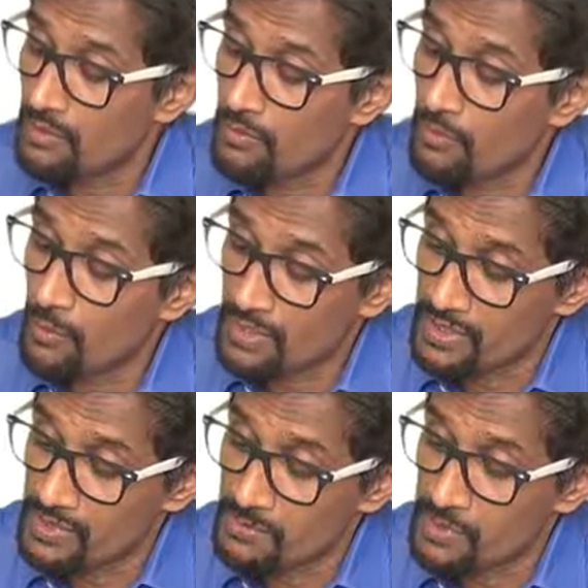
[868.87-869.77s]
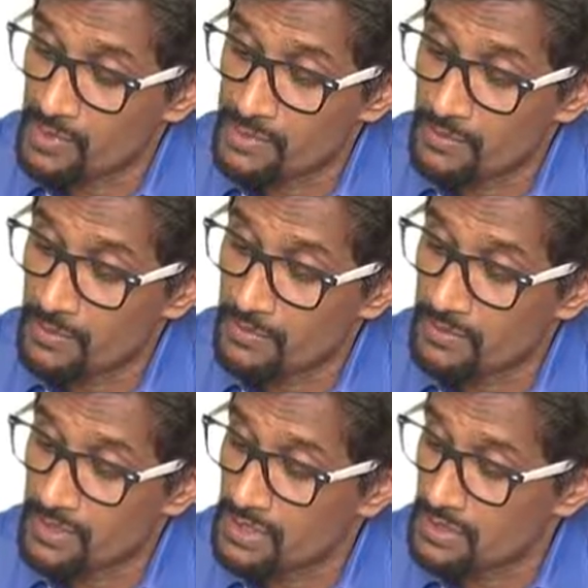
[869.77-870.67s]
For his principal,
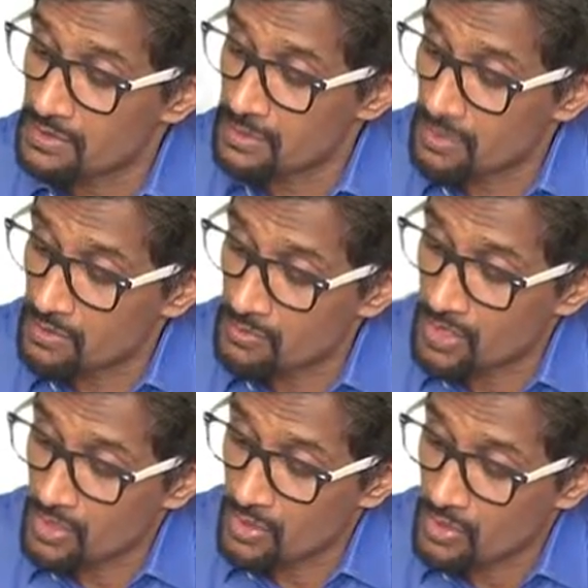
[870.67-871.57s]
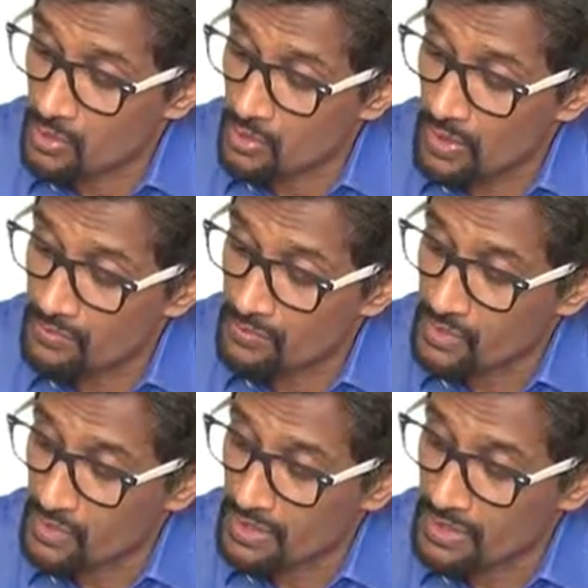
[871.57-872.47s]
which turns out to be Q. I'm
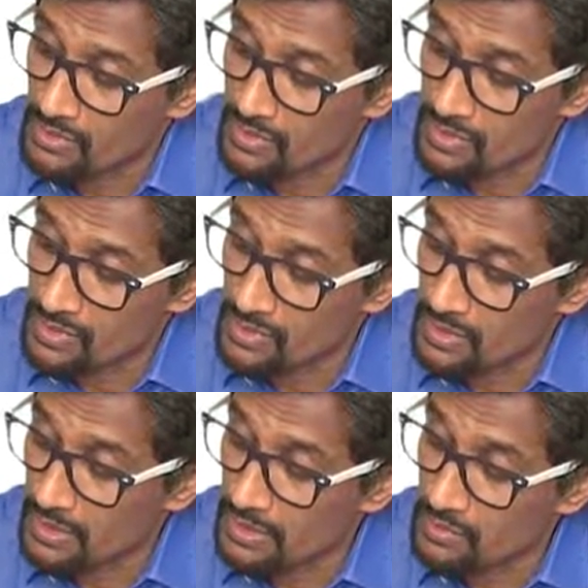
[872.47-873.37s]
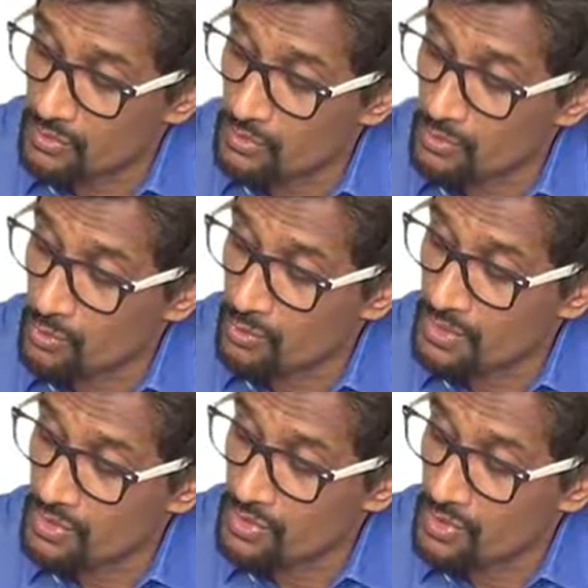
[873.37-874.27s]
sorry, so it's into so
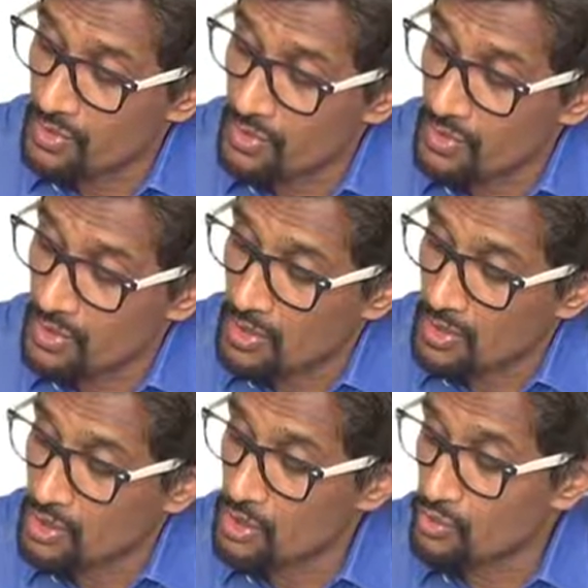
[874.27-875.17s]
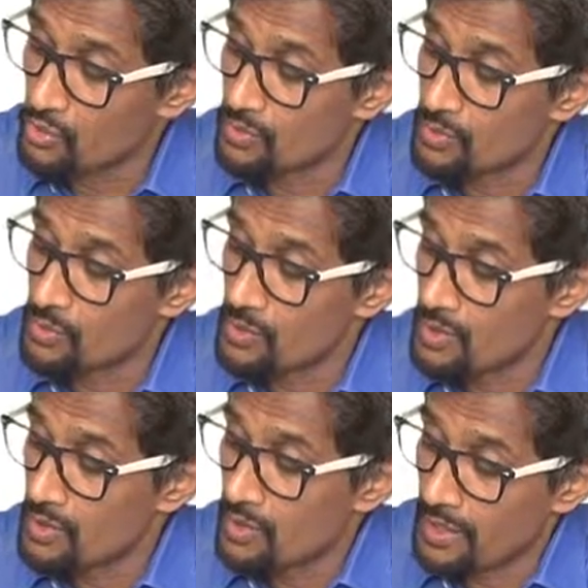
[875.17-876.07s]
much Q.
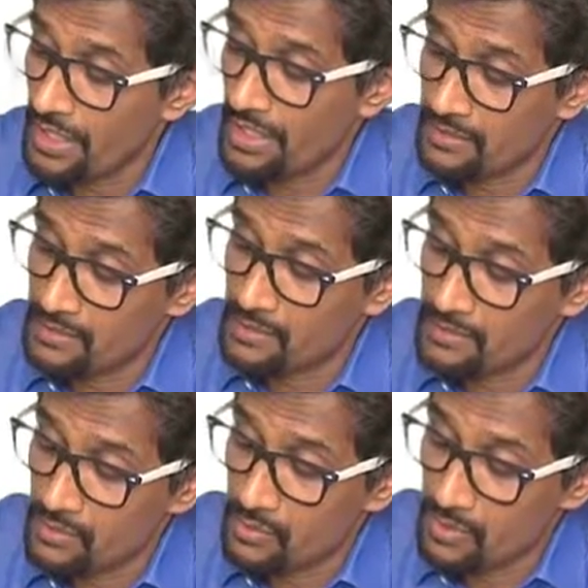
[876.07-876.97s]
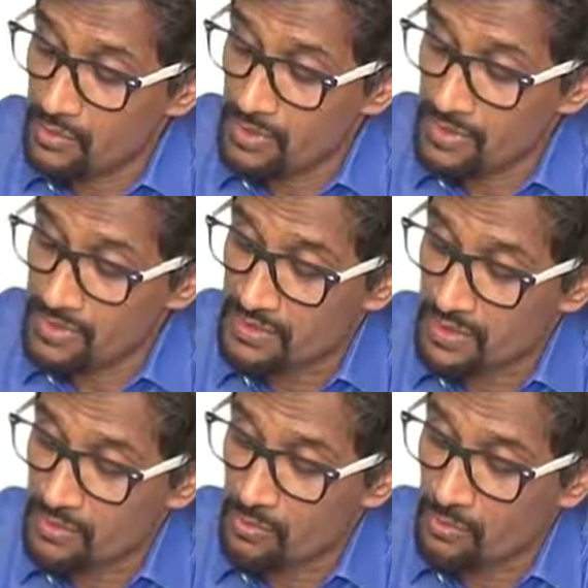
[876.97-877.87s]
And this is going to be
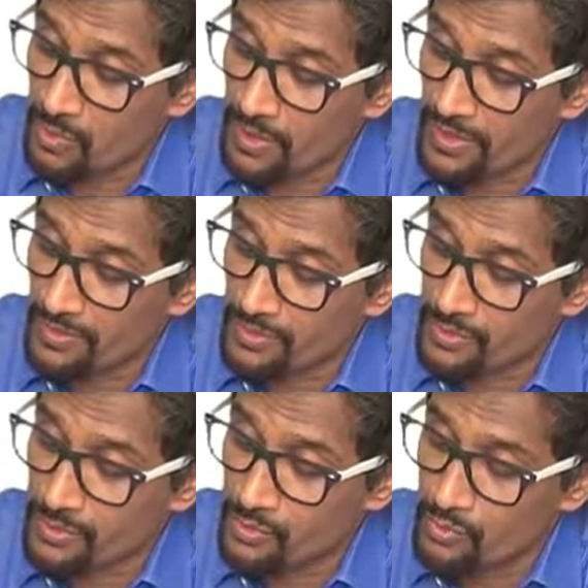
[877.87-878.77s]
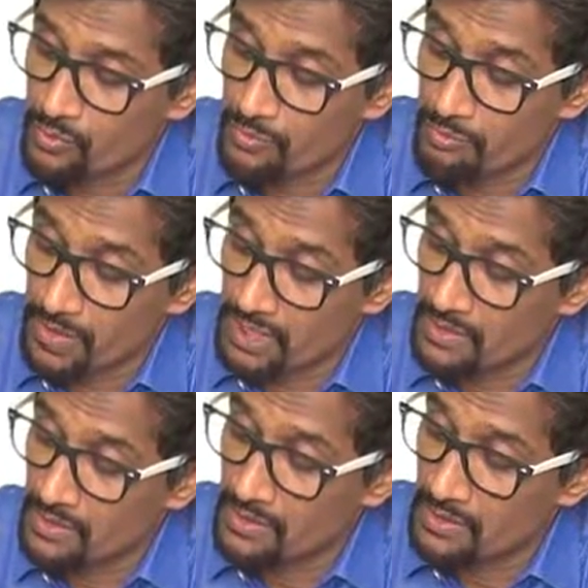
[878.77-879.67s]
zero point two P.
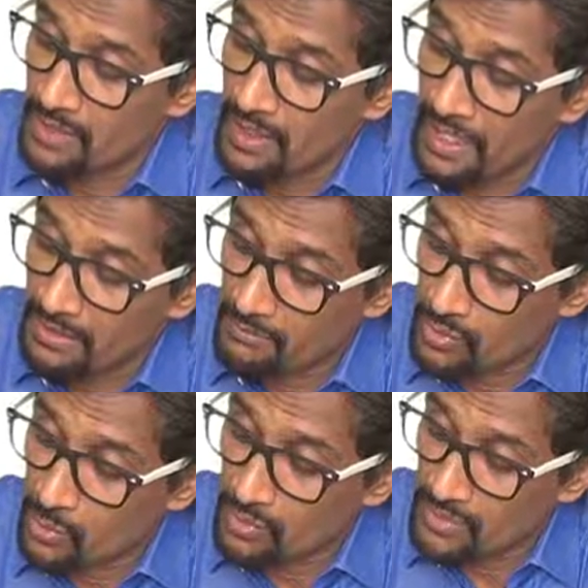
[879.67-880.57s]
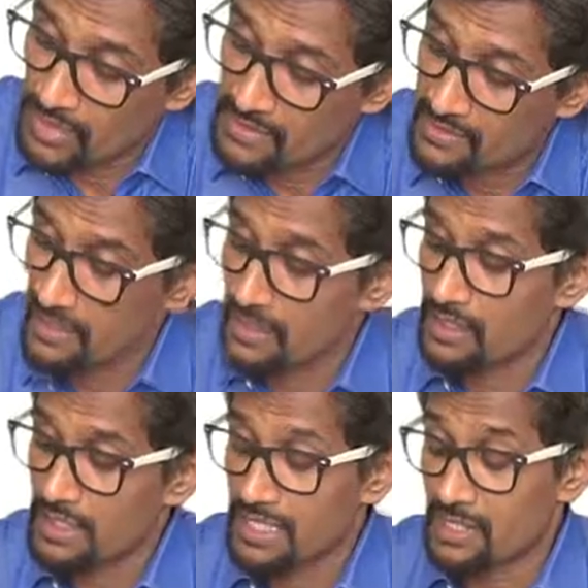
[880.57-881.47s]
And both these are
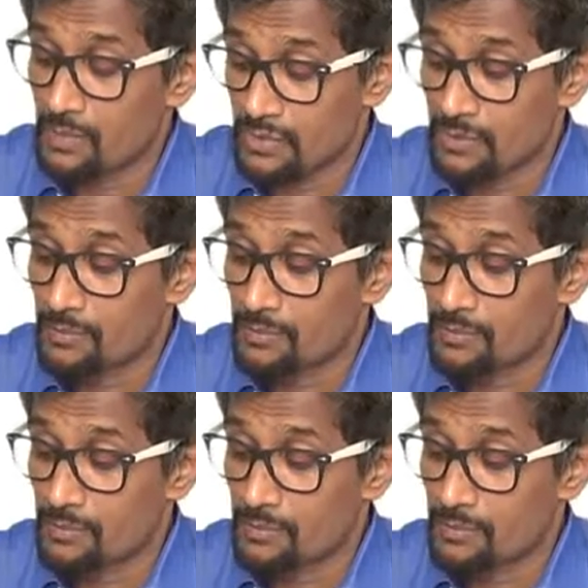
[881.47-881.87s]
equal.